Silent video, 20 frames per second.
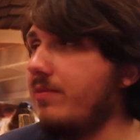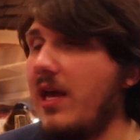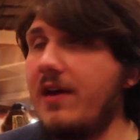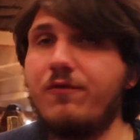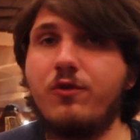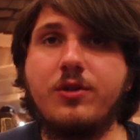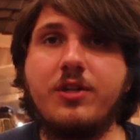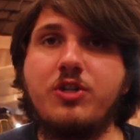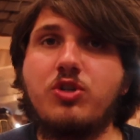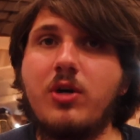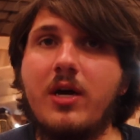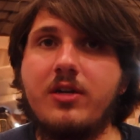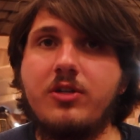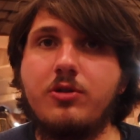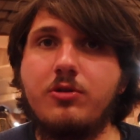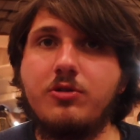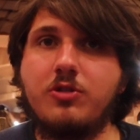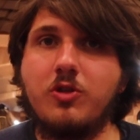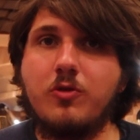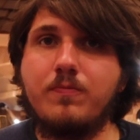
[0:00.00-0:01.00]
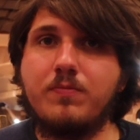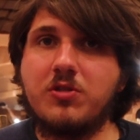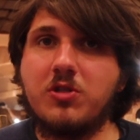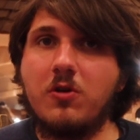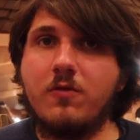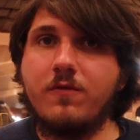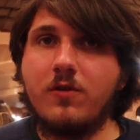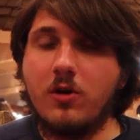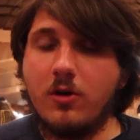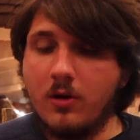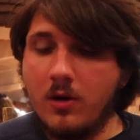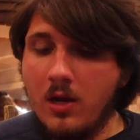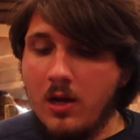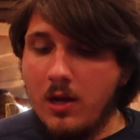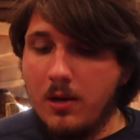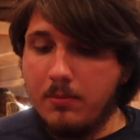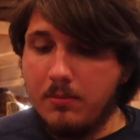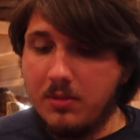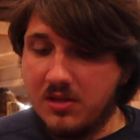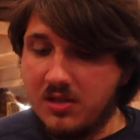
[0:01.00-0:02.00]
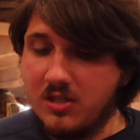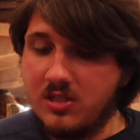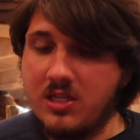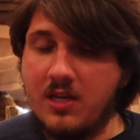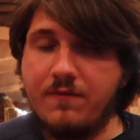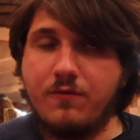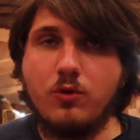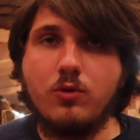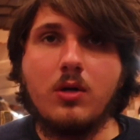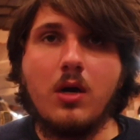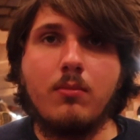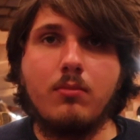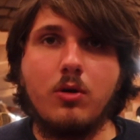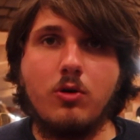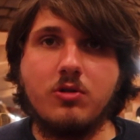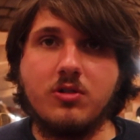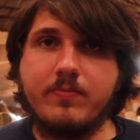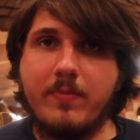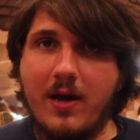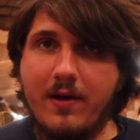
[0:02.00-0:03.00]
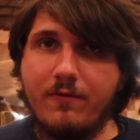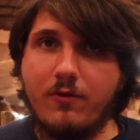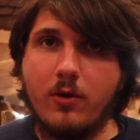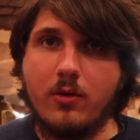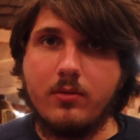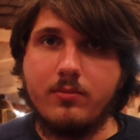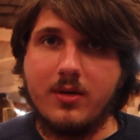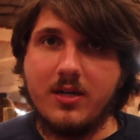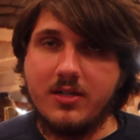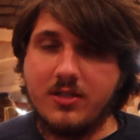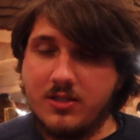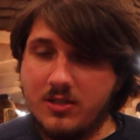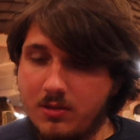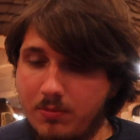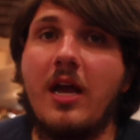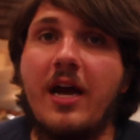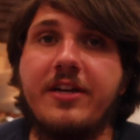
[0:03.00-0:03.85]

I've only tried 2 soups so far, but the seafood gumbo is by far the best.